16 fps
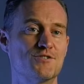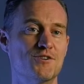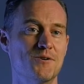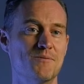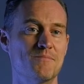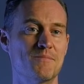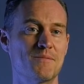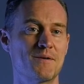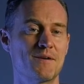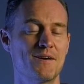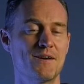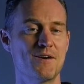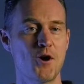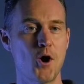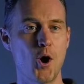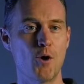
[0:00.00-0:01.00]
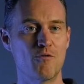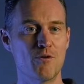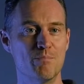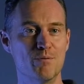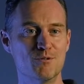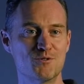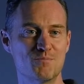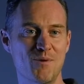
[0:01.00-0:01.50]
some
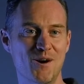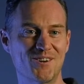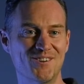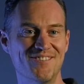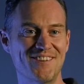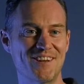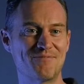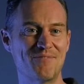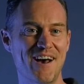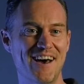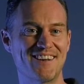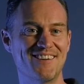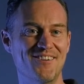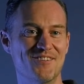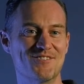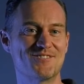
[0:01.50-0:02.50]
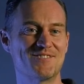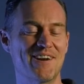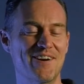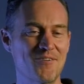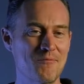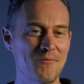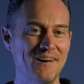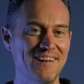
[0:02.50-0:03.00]
overboost button that we added on the
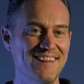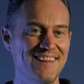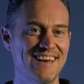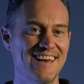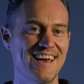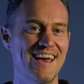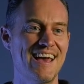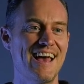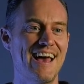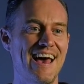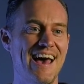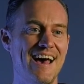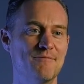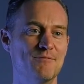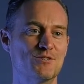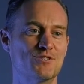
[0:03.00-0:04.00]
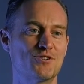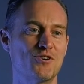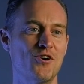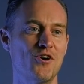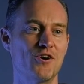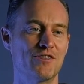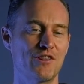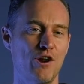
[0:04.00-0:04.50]
steering wheel, and we
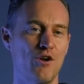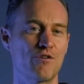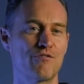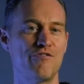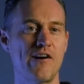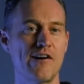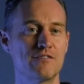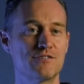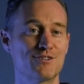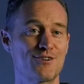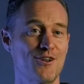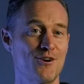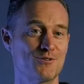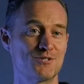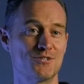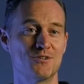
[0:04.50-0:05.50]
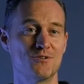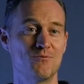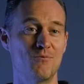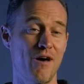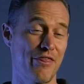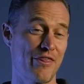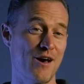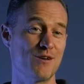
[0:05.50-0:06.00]
saw in the log files close to
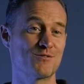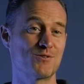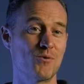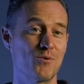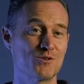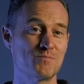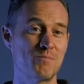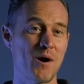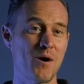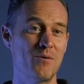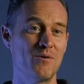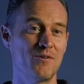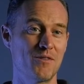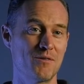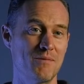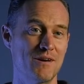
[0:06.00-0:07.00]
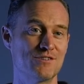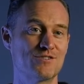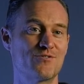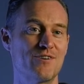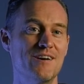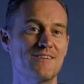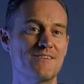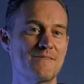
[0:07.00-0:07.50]
one thousand horsepower on the main
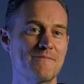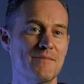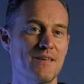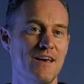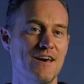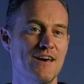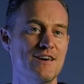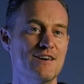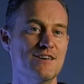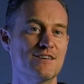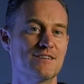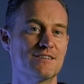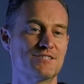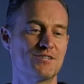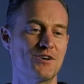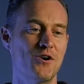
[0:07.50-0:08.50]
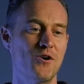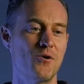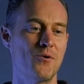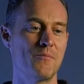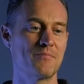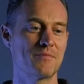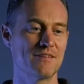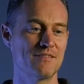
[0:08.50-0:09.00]
straight.
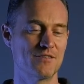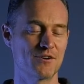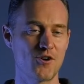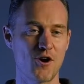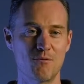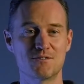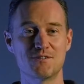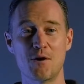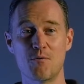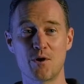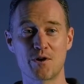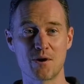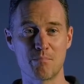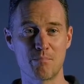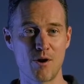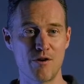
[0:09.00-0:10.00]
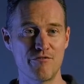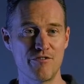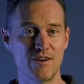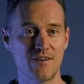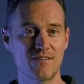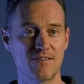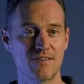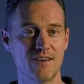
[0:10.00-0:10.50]
So the car was now working
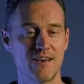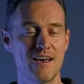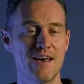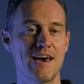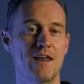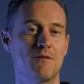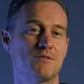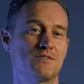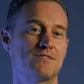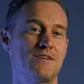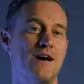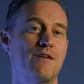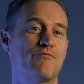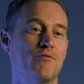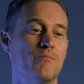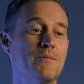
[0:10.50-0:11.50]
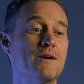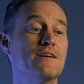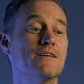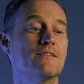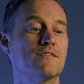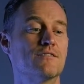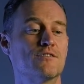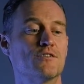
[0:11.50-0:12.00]
perfect, and it was time for
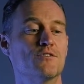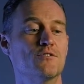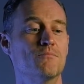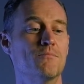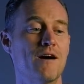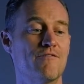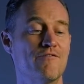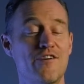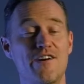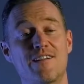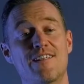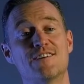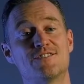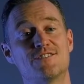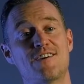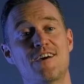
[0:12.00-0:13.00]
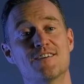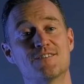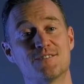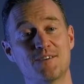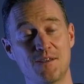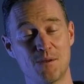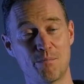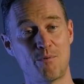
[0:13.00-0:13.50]
me to do my very last
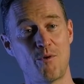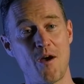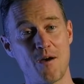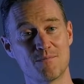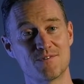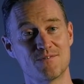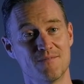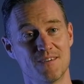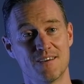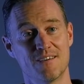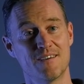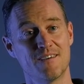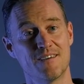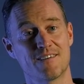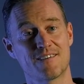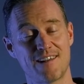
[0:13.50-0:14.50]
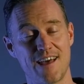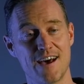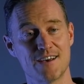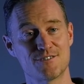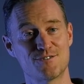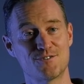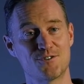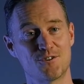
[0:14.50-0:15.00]
chance in the Pro-Am
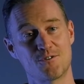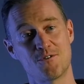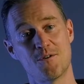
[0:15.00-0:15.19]
class to